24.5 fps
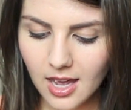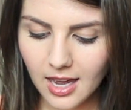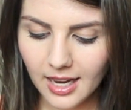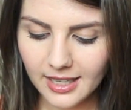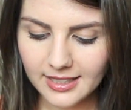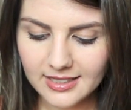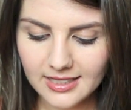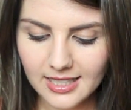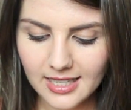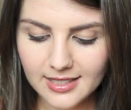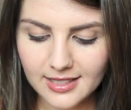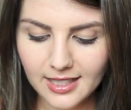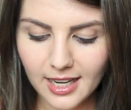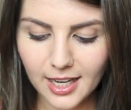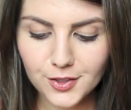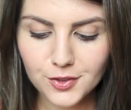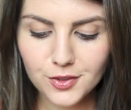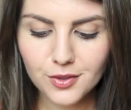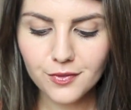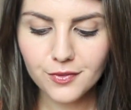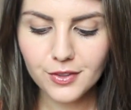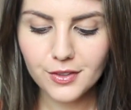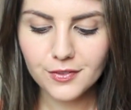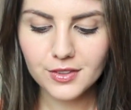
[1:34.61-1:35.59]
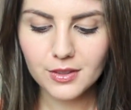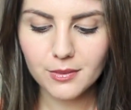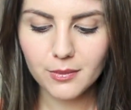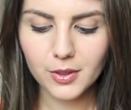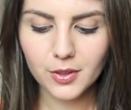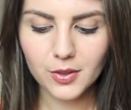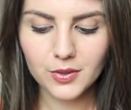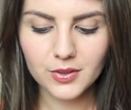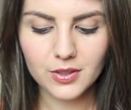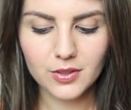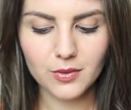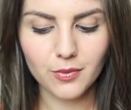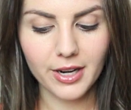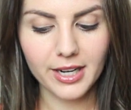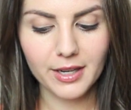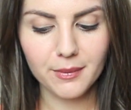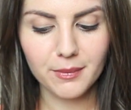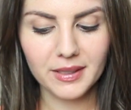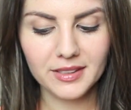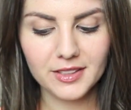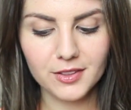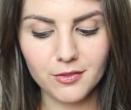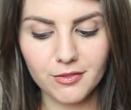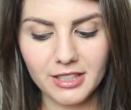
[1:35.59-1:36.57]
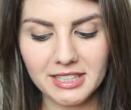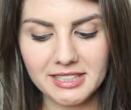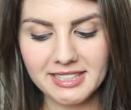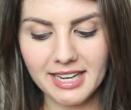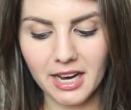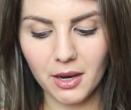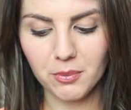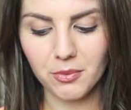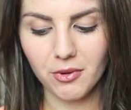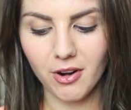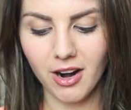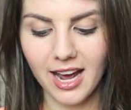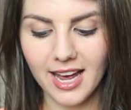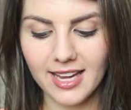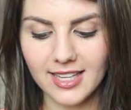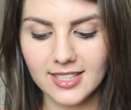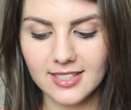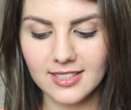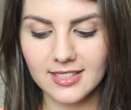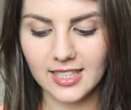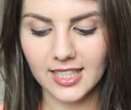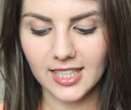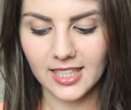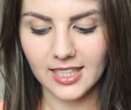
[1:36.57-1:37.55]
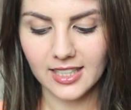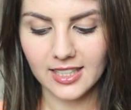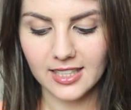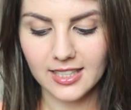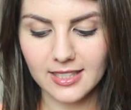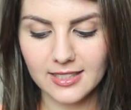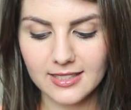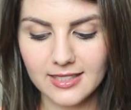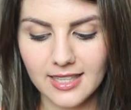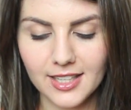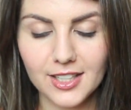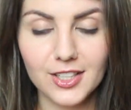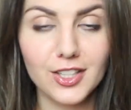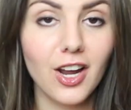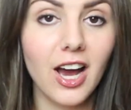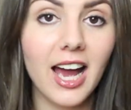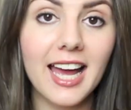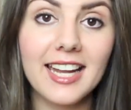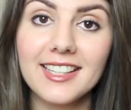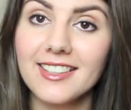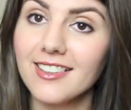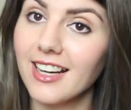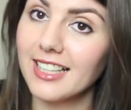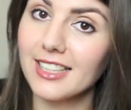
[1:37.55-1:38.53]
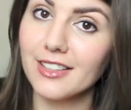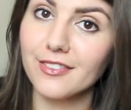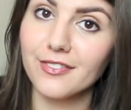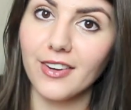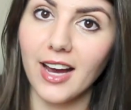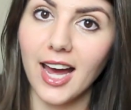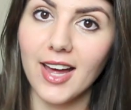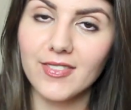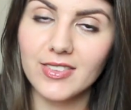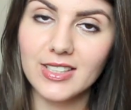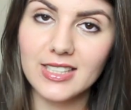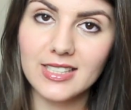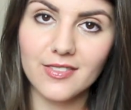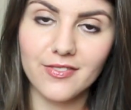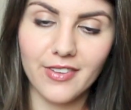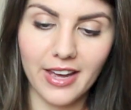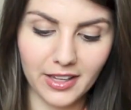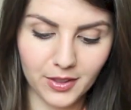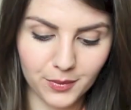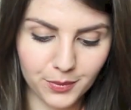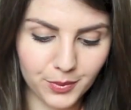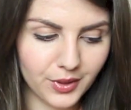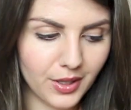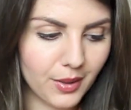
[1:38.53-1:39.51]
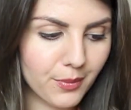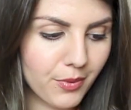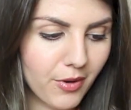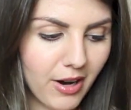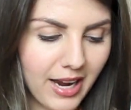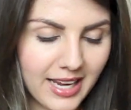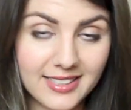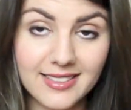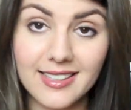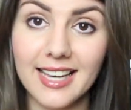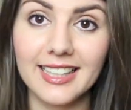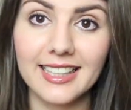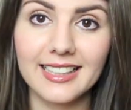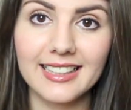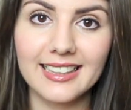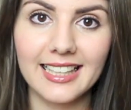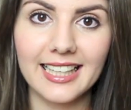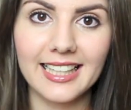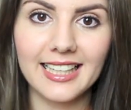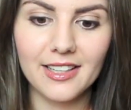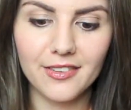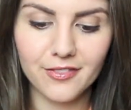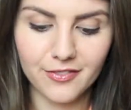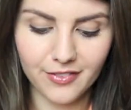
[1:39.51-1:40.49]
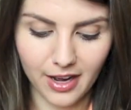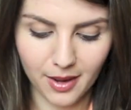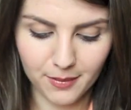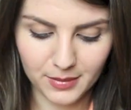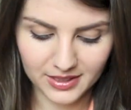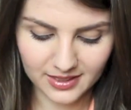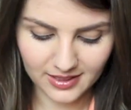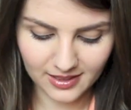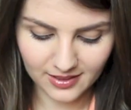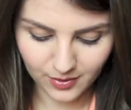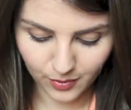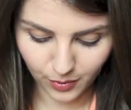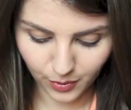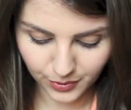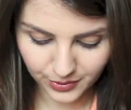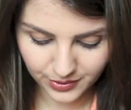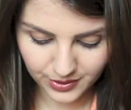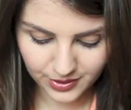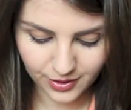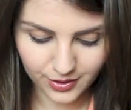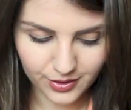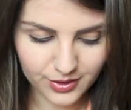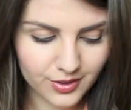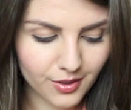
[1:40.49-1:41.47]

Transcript: It says 150 mL is recommended retail price is $9.95, and it's available at Priceline and leading pharmacies also.